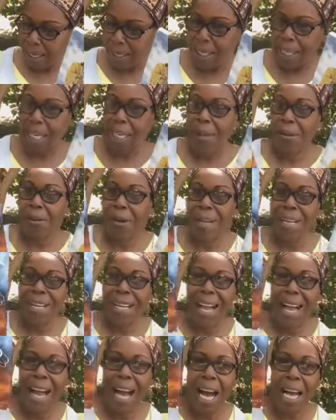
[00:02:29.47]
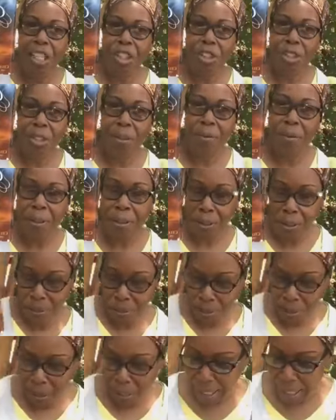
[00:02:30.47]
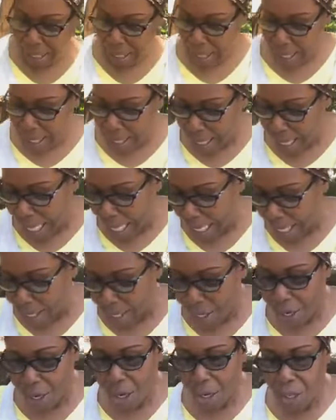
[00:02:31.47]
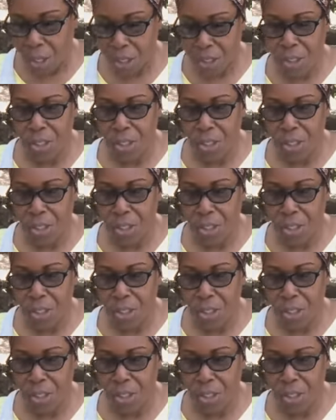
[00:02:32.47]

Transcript: the great controversy and it all